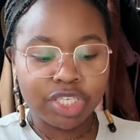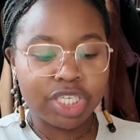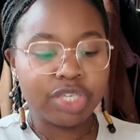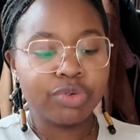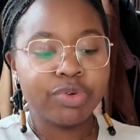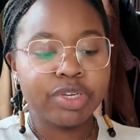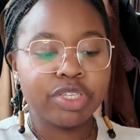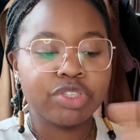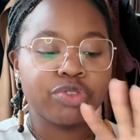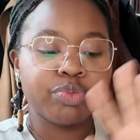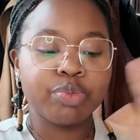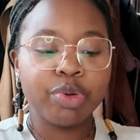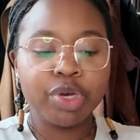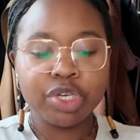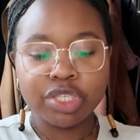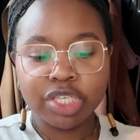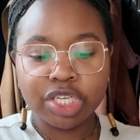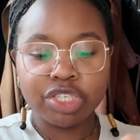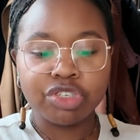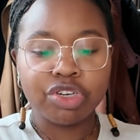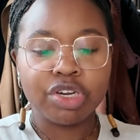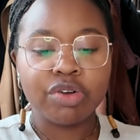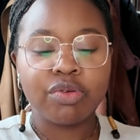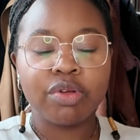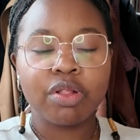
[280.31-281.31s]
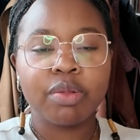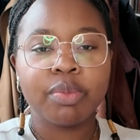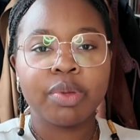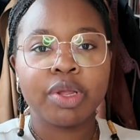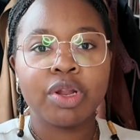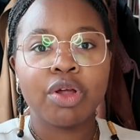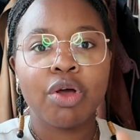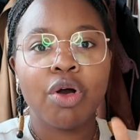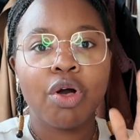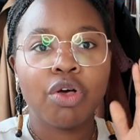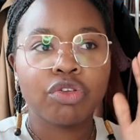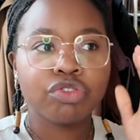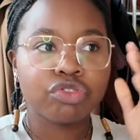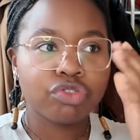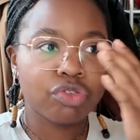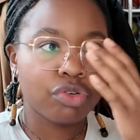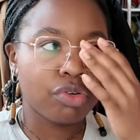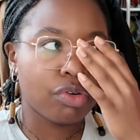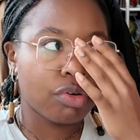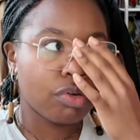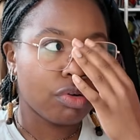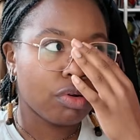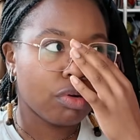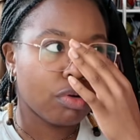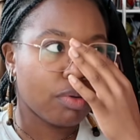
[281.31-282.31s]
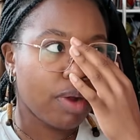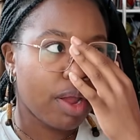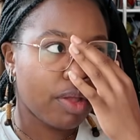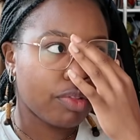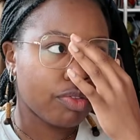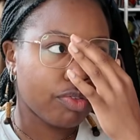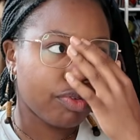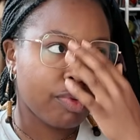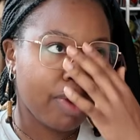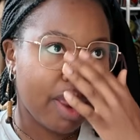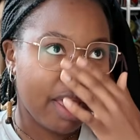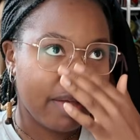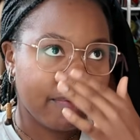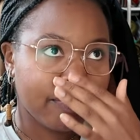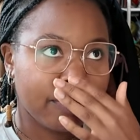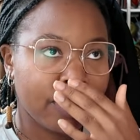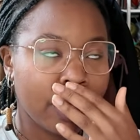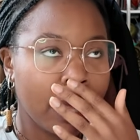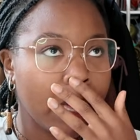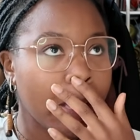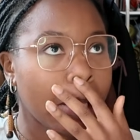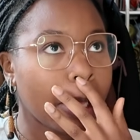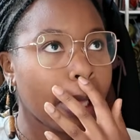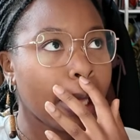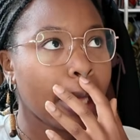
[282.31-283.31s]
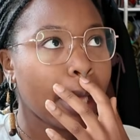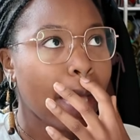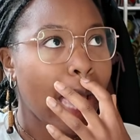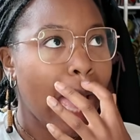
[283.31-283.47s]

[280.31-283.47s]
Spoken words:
she reads books in general, but also around crafting.